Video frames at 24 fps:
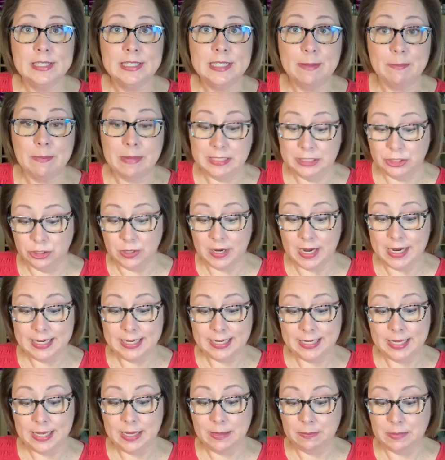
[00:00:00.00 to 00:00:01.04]
I've been trying to
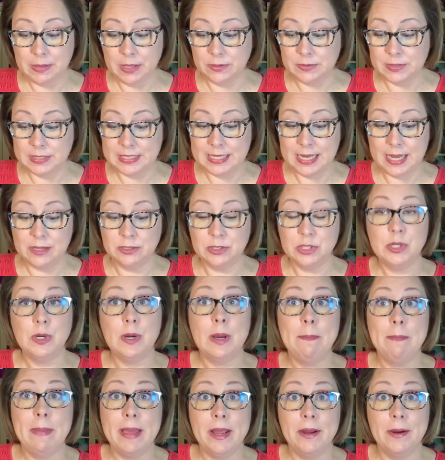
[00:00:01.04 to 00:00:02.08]
keep those down to a
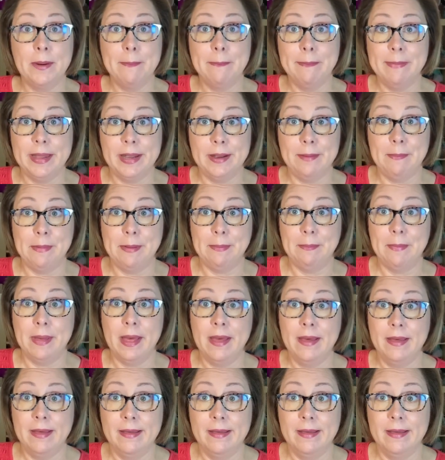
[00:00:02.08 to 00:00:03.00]
bare minimum.